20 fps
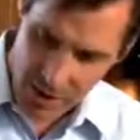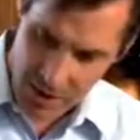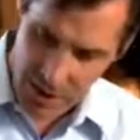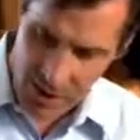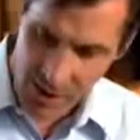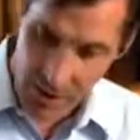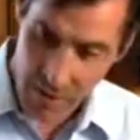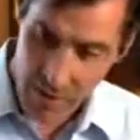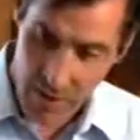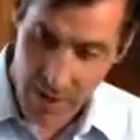
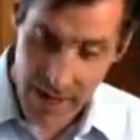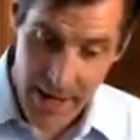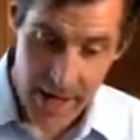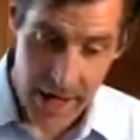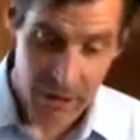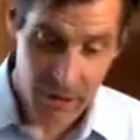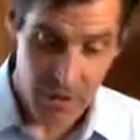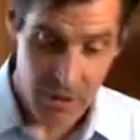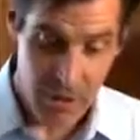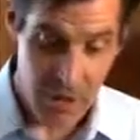And then we'll add
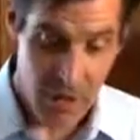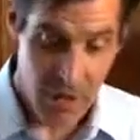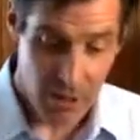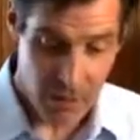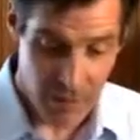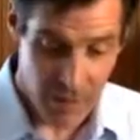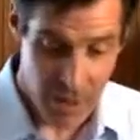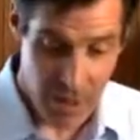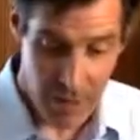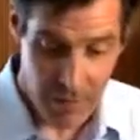some salt
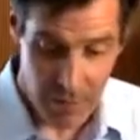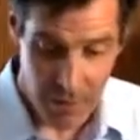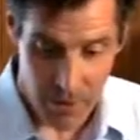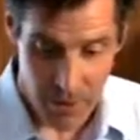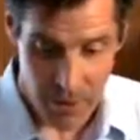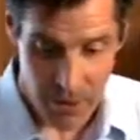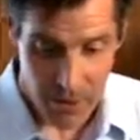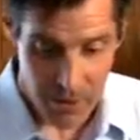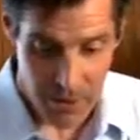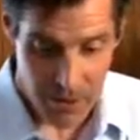and
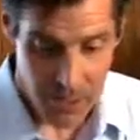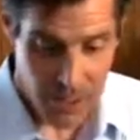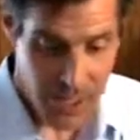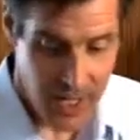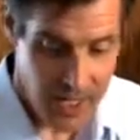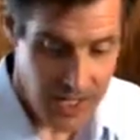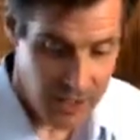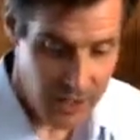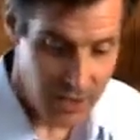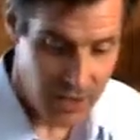pepper to
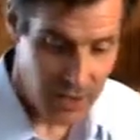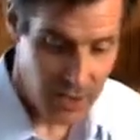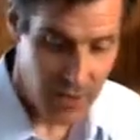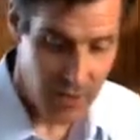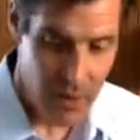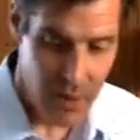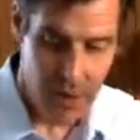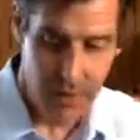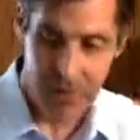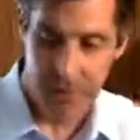taste as
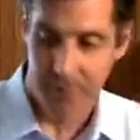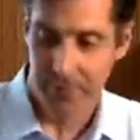well.